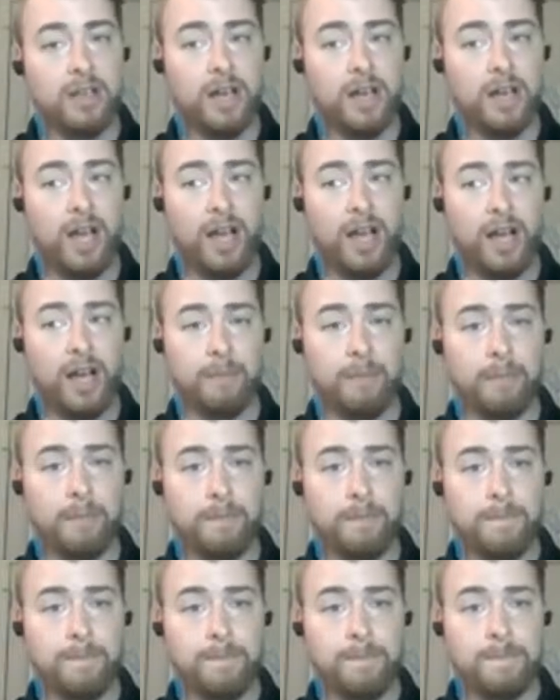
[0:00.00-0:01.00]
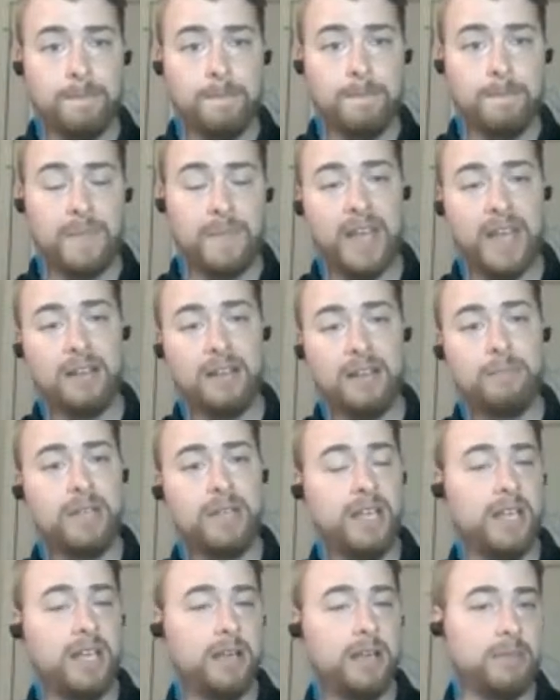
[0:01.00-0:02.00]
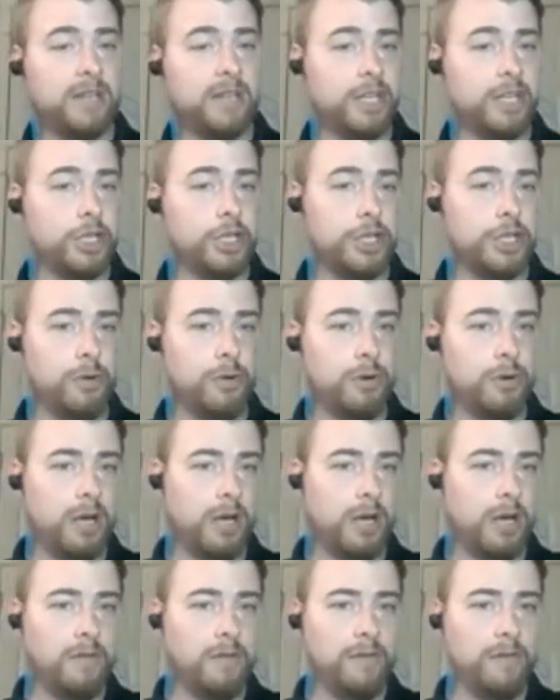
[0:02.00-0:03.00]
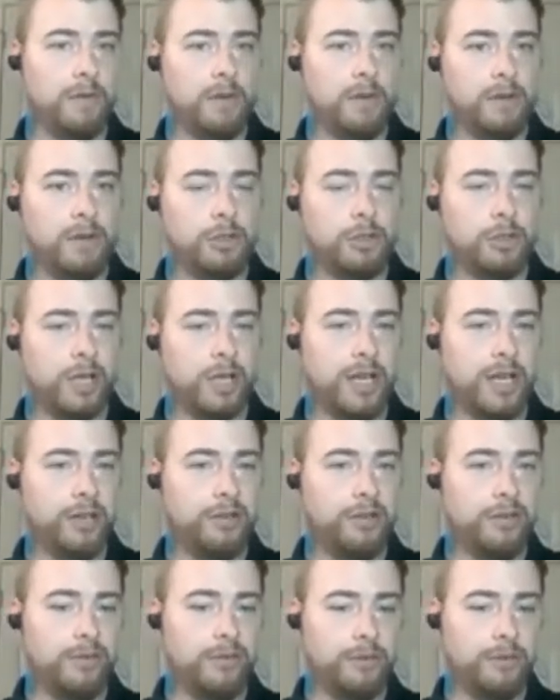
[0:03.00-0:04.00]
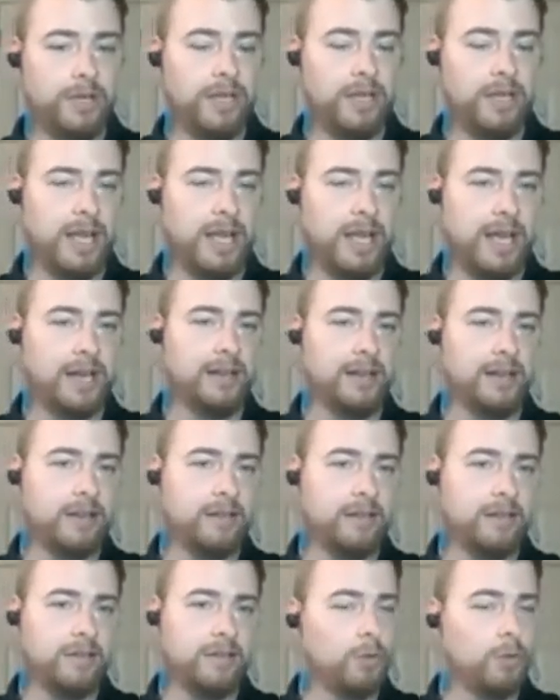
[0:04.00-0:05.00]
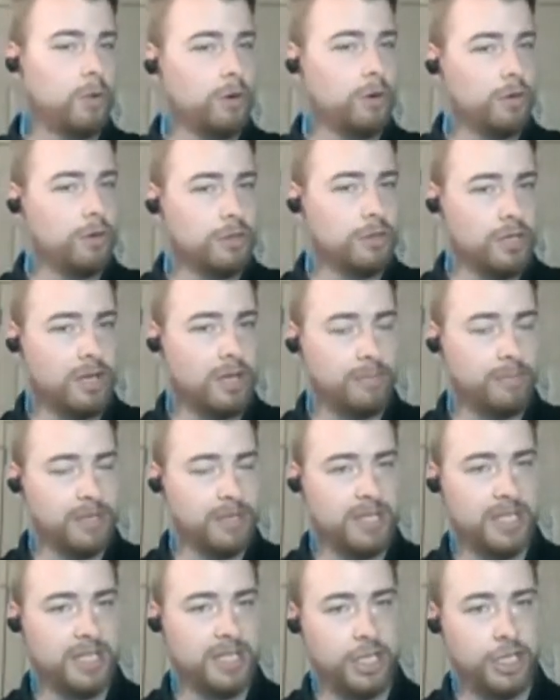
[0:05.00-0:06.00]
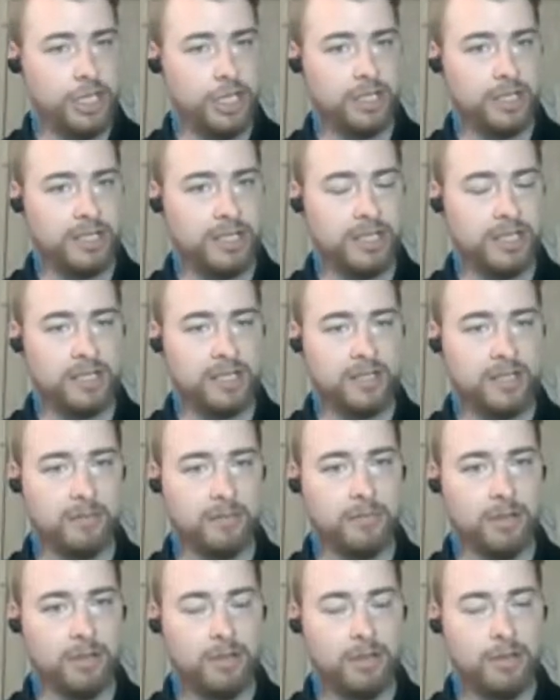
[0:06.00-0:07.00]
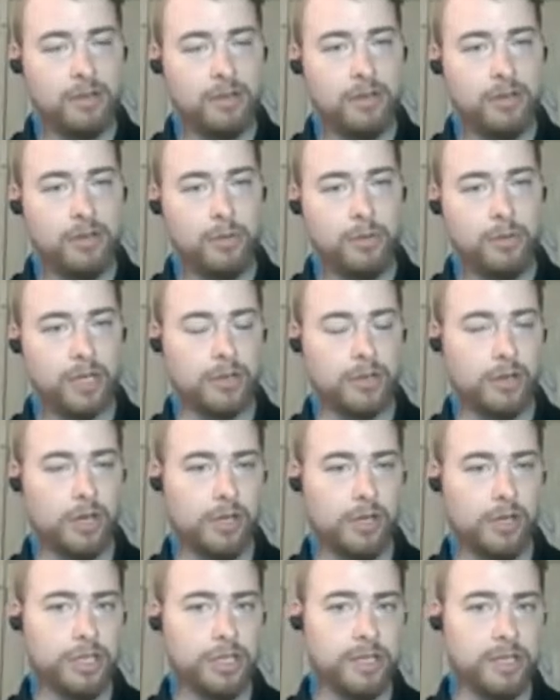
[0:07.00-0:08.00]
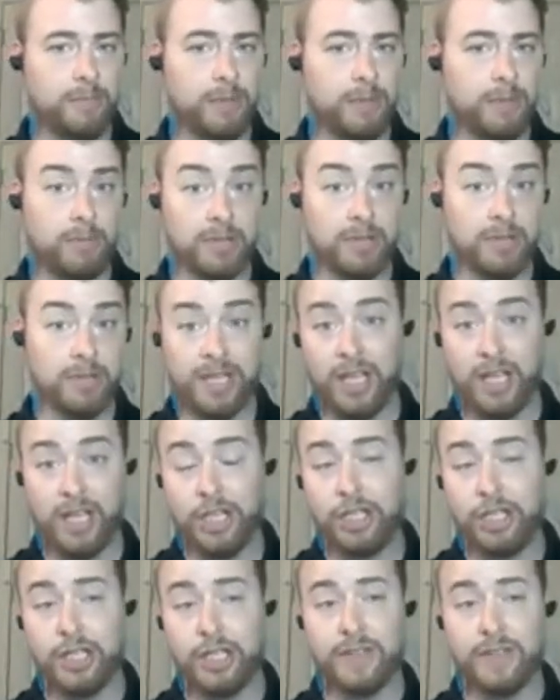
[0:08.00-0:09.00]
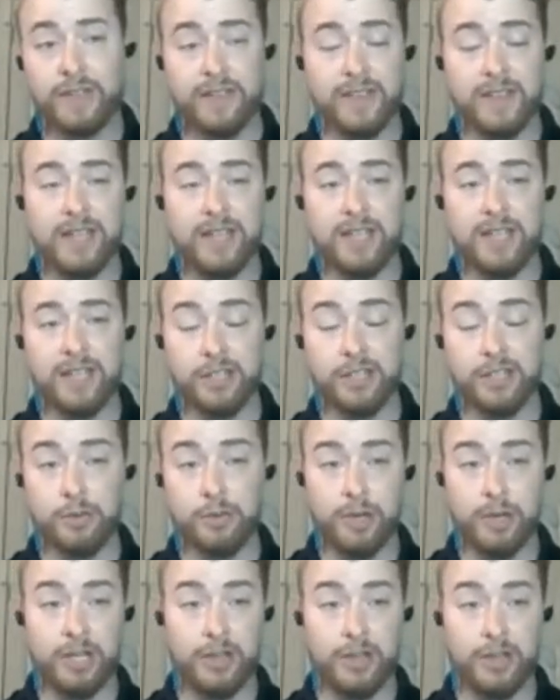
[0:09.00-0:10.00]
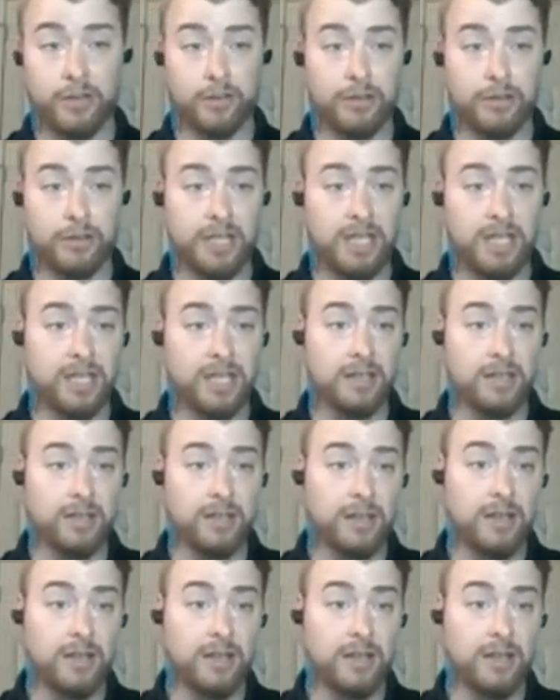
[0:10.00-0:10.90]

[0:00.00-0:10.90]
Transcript: then it became an issue of trying to get the workers' compensation system to acknowledge the publication that they did in 2013,